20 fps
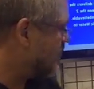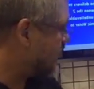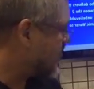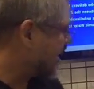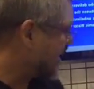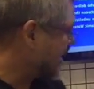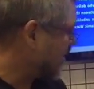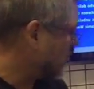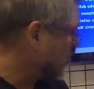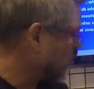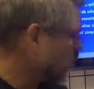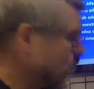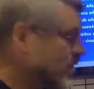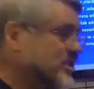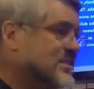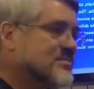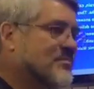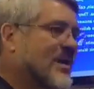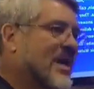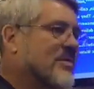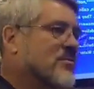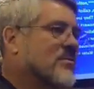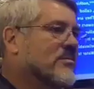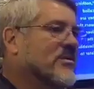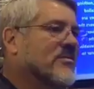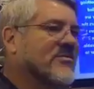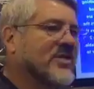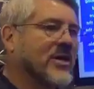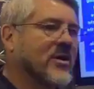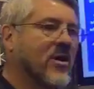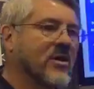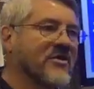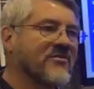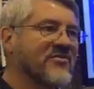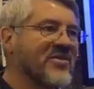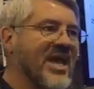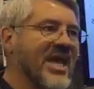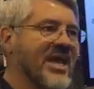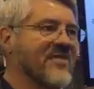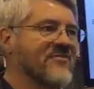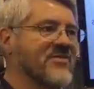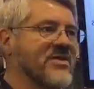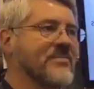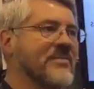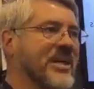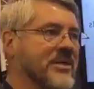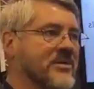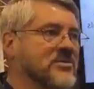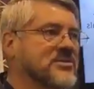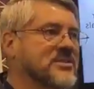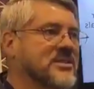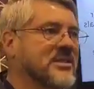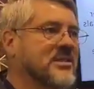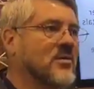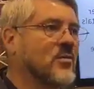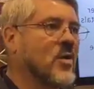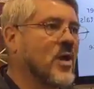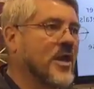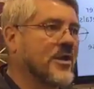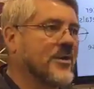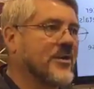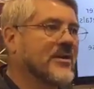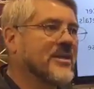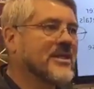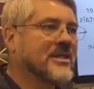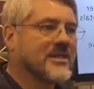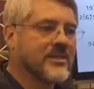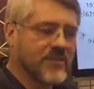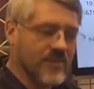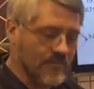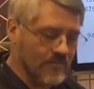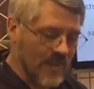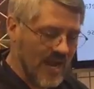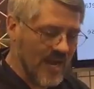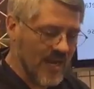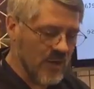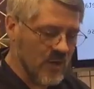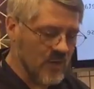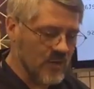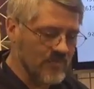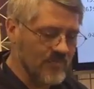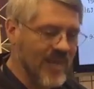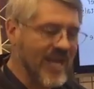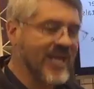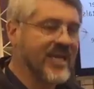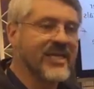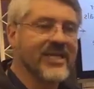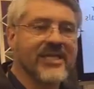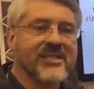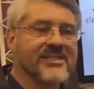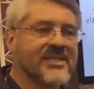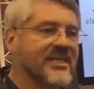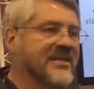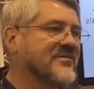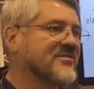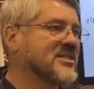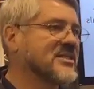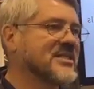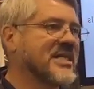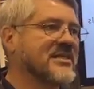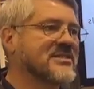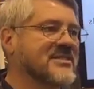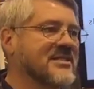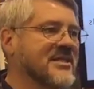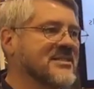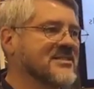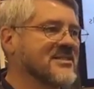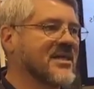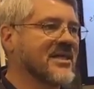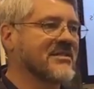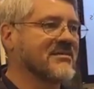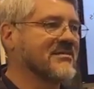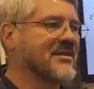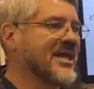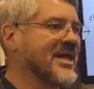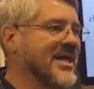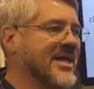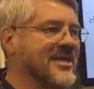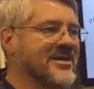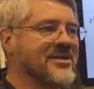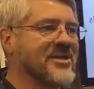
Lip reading: It works by removing all of the heavy metals in the water, the iron, manganese. It even takes things like lead and